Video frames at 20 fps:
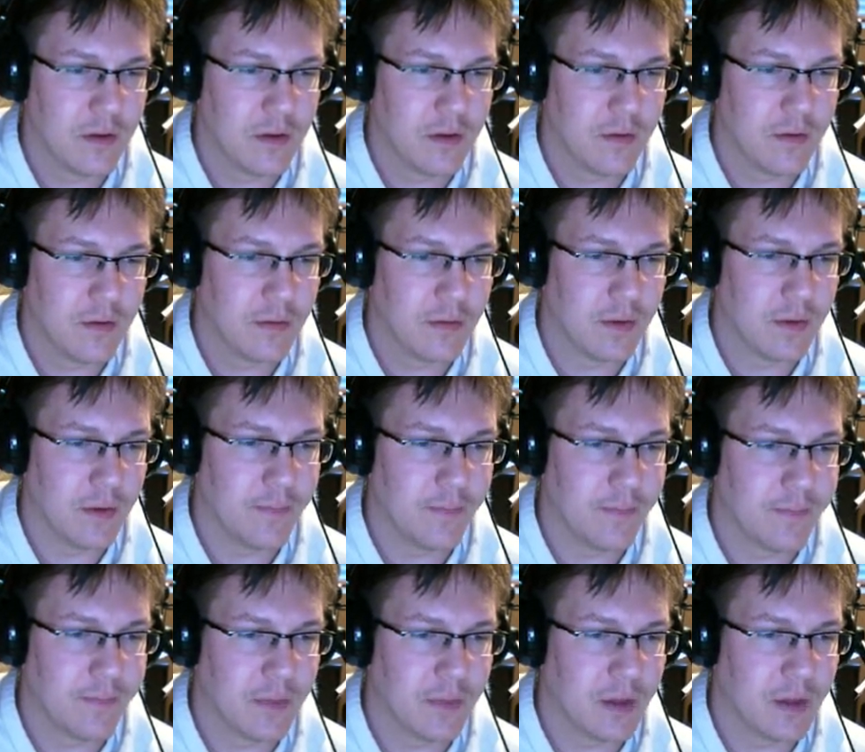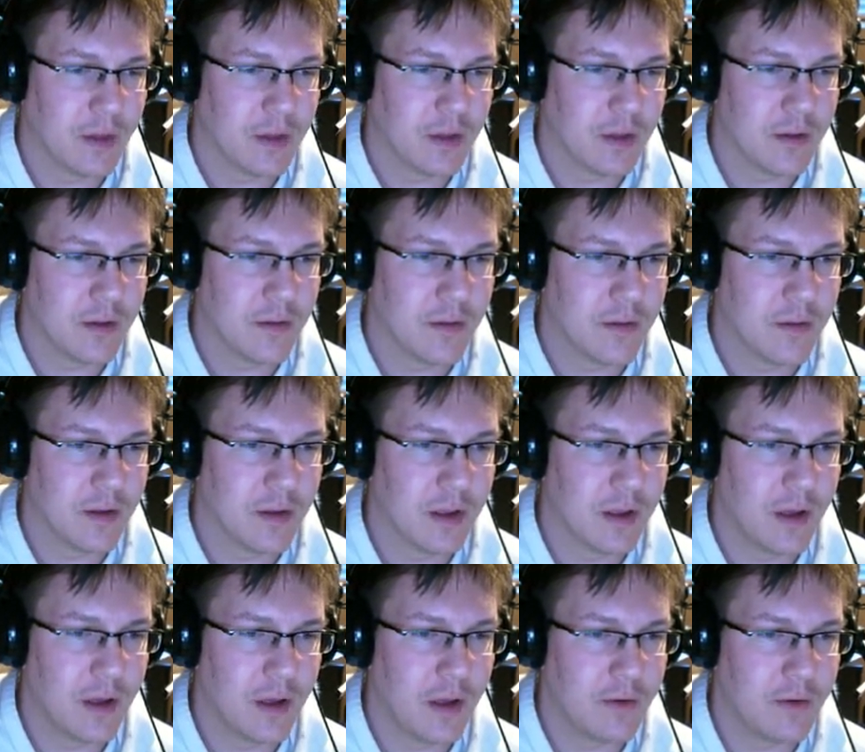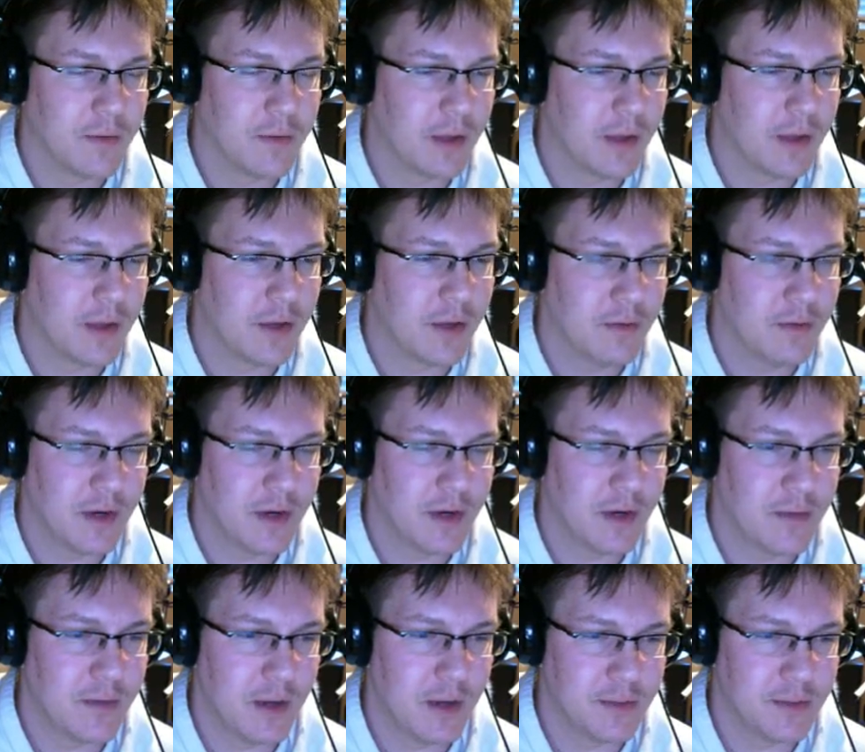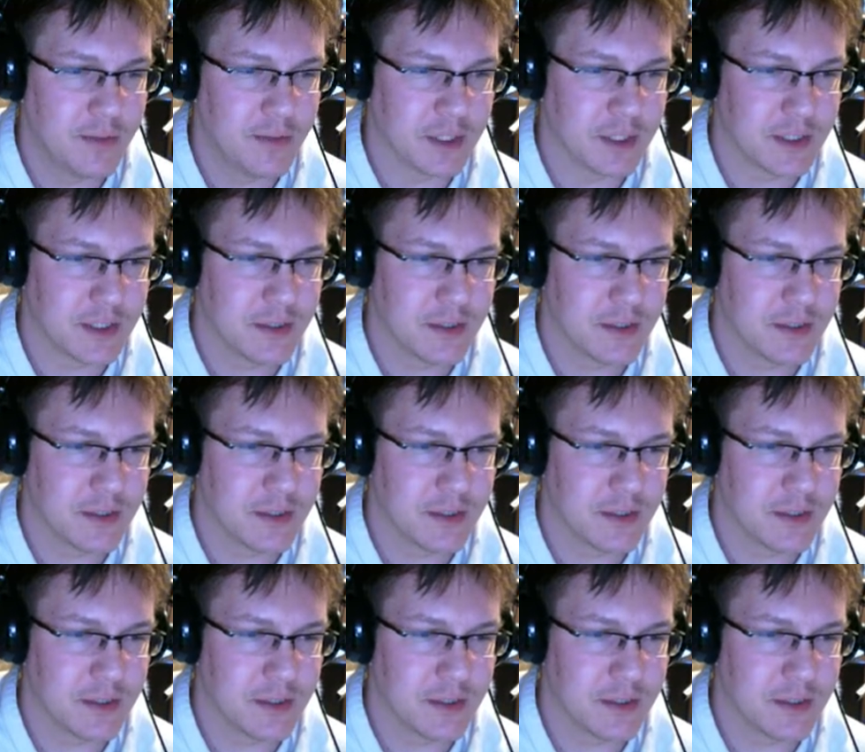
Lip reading: Well, how do we make a new random object?